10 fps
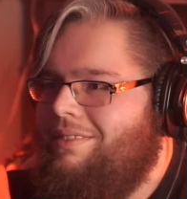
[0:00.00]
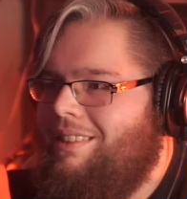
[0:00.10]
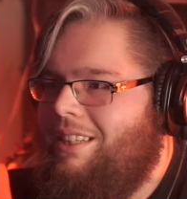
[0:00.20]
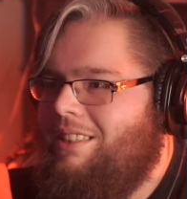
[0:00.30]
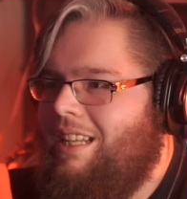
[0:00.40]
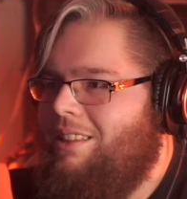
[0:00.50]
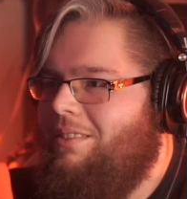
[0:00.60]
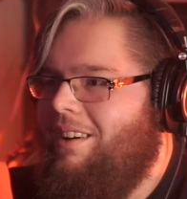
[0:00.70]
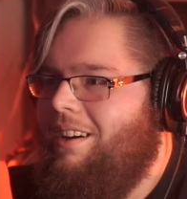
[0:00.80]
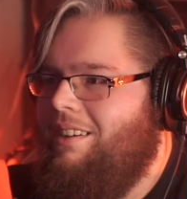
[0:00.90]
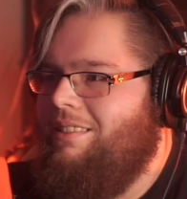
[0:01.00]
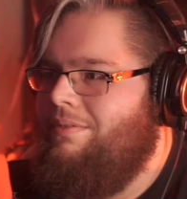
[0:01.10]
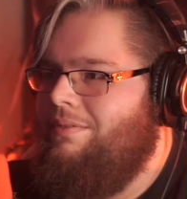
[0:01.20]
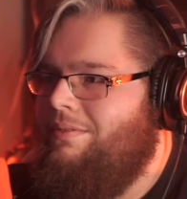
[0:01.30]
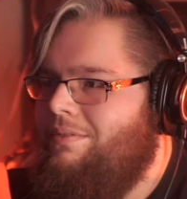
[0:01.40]
You said the word.
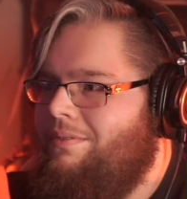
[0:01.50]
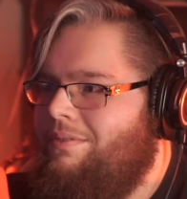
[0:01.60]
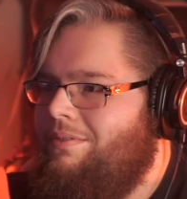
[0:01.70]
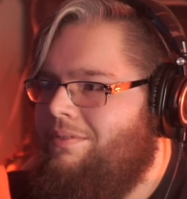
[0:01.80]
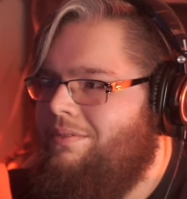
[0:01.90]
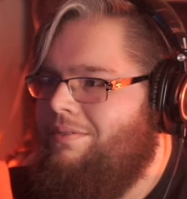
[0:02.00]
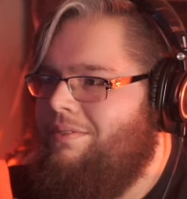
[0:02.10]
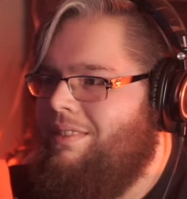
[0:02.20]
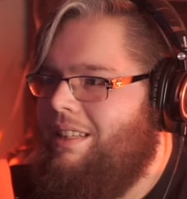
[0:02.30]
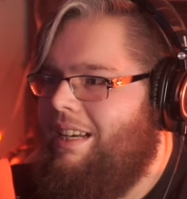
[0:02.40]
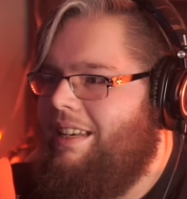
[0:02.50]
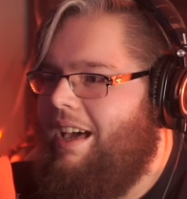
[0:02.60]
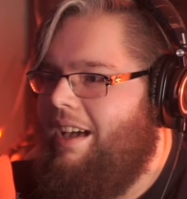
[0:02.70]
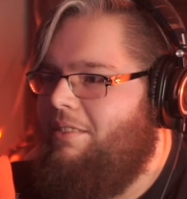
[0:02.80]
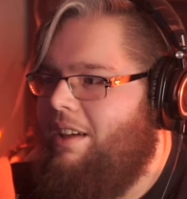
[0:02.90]
Oh my god. Did he
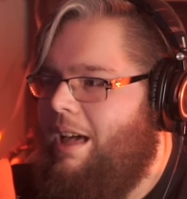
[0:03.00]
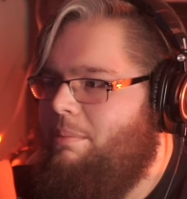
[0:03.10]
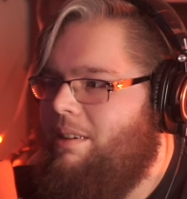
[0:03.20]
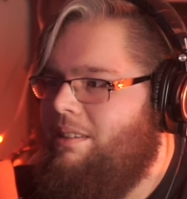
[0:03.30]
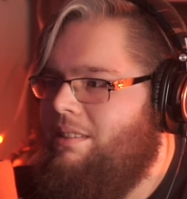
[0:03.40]
die? What happened?